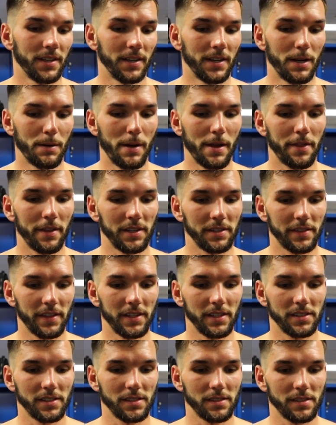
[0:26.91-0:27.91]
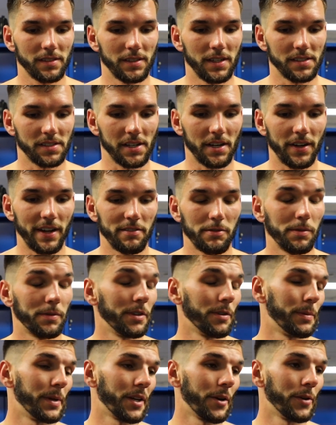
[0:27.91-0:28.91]
I think things necessarily haven't
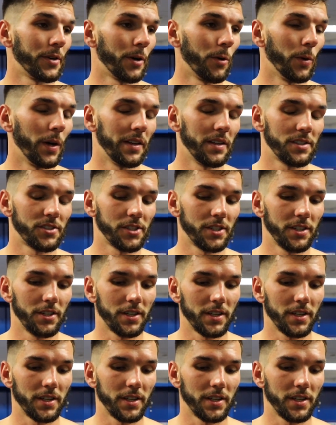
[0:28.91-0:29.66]
really been going our way this year.